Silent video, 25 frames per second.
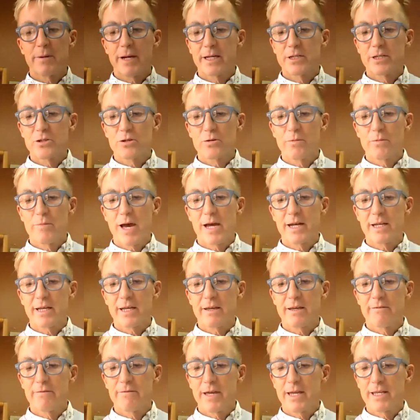by traumatic
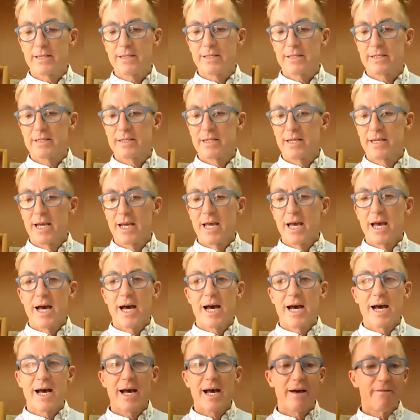events.
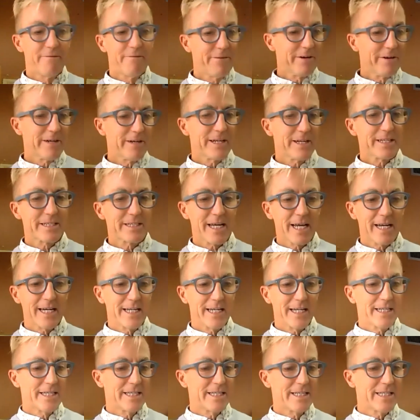Very
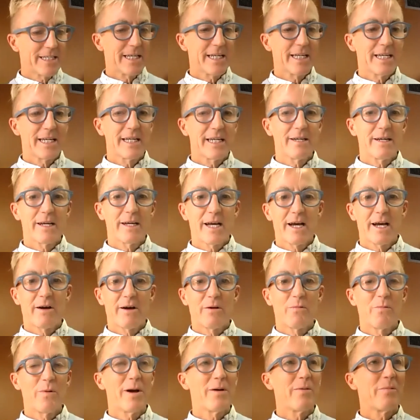excited to see
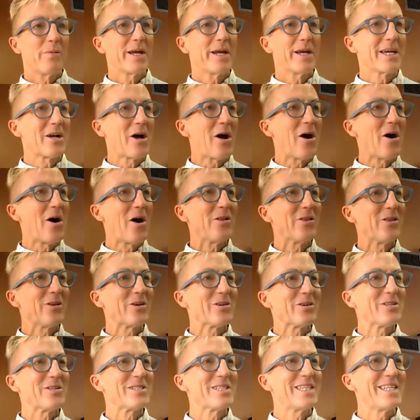what we can all
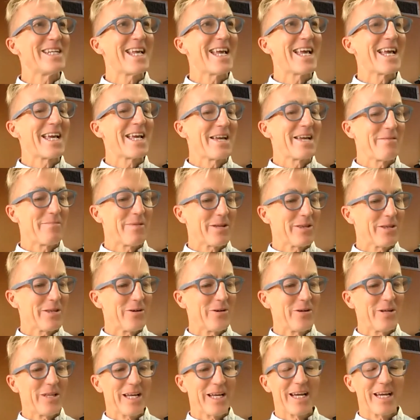learn today about the
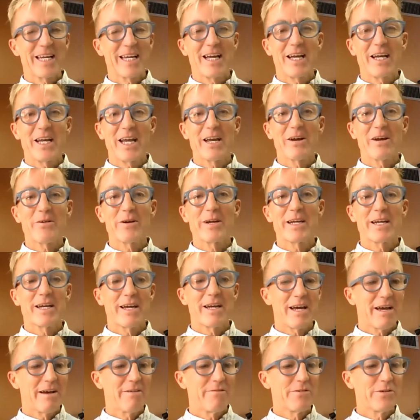whole area
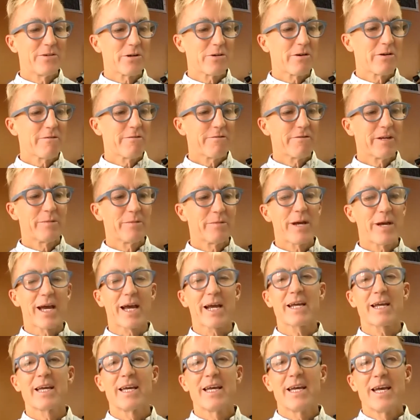of
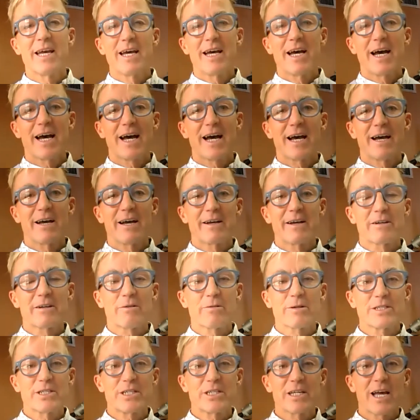neurofeedback.
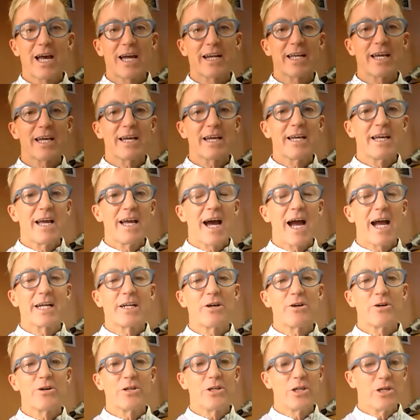Christiana, I
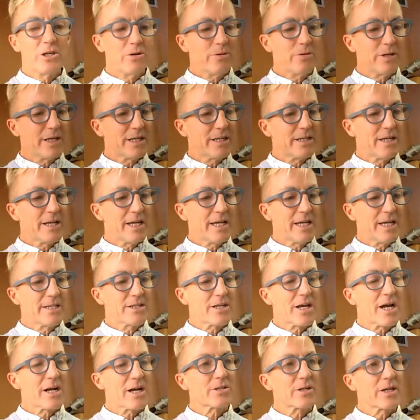know you and
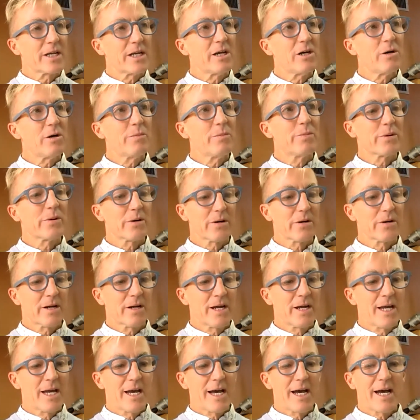Dr.
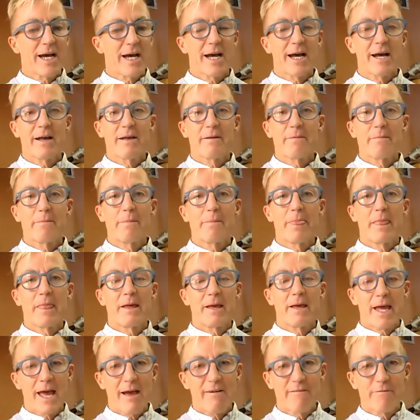Hilber
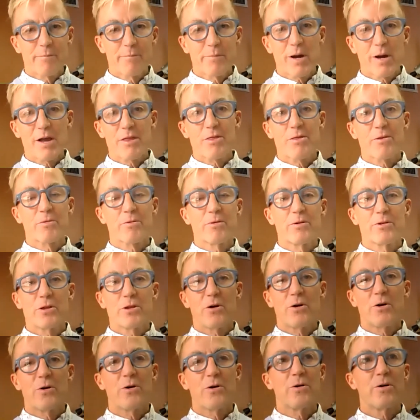have brought through the
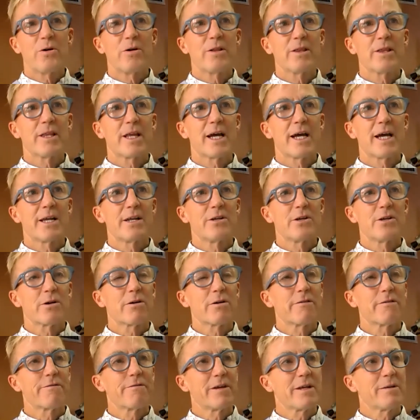whole
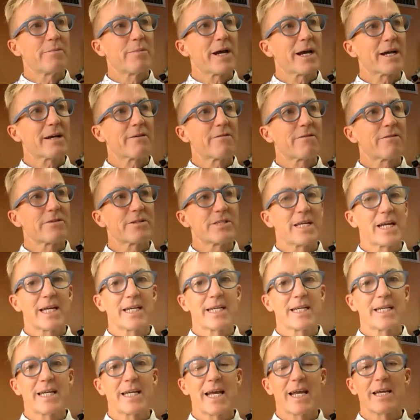neurofeedback for San
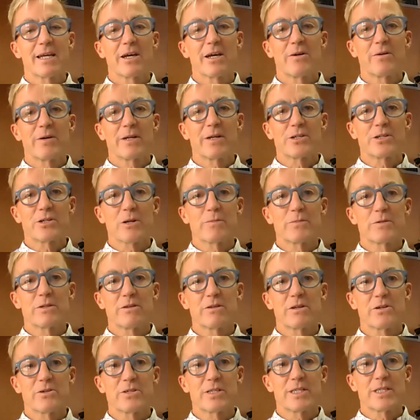Diego in terms of
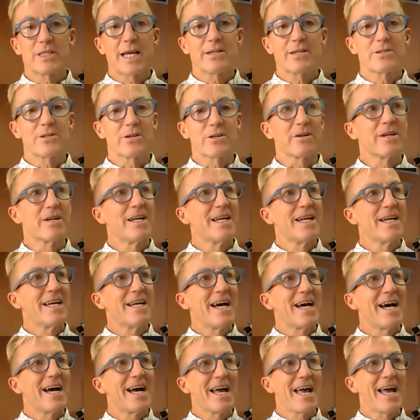your center.
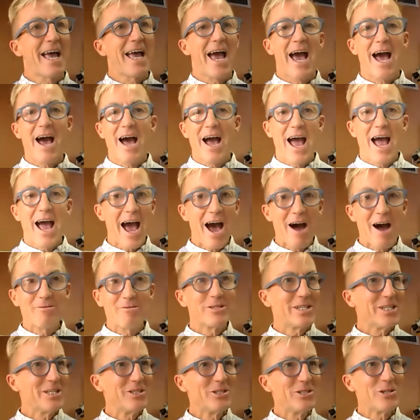How
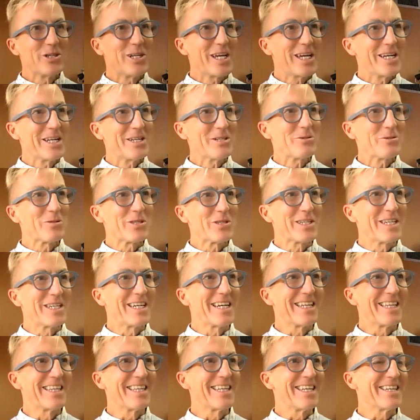did you get interested
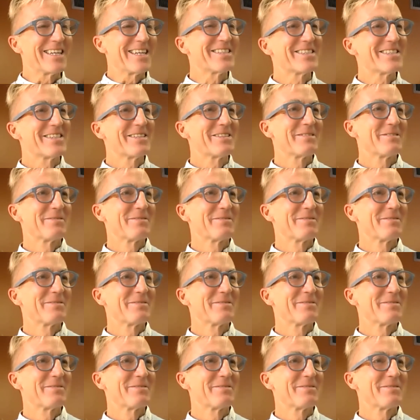in this?